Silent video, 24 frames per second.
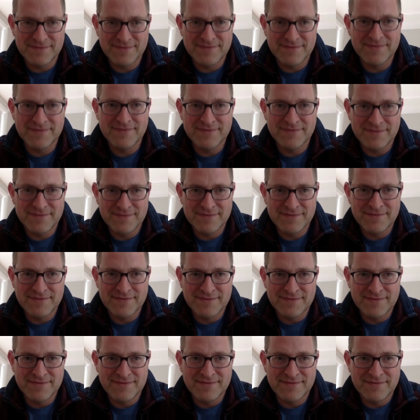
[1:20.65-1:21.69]

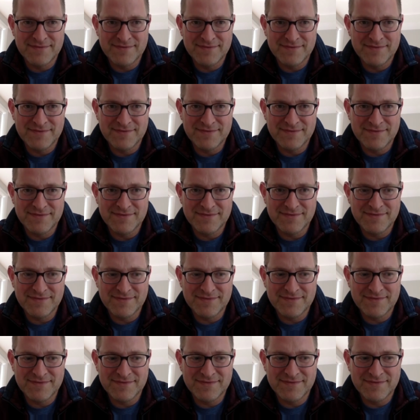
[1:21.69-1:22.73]

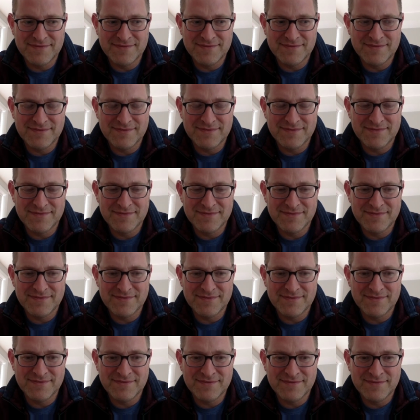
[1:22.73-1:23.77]

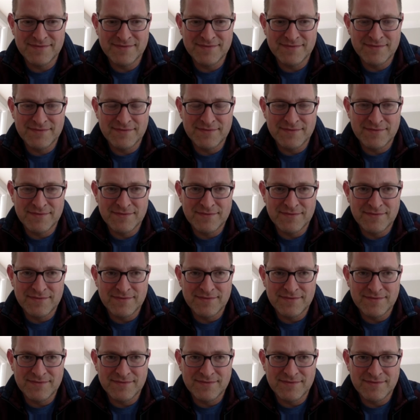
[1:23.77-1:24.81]

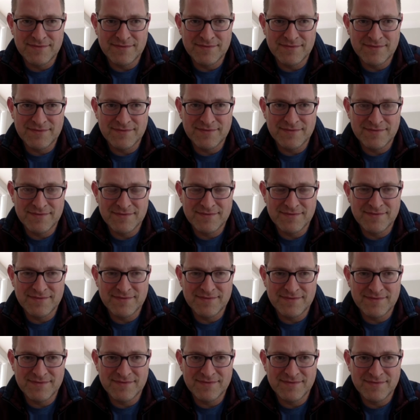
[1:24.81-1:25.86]

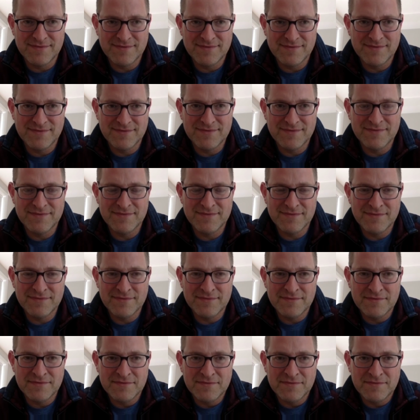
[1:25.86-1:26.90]

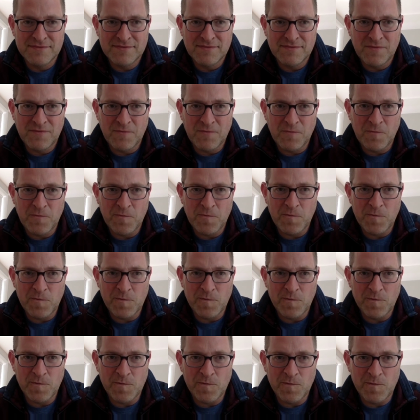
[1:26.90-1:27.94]

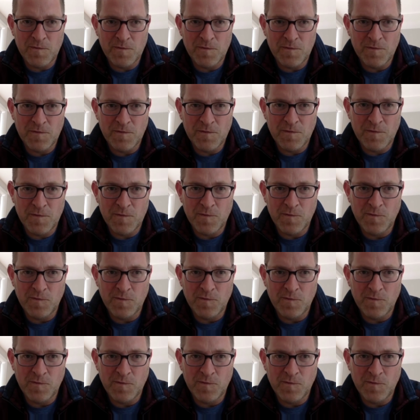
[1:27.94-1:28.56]
This person isn't speaking.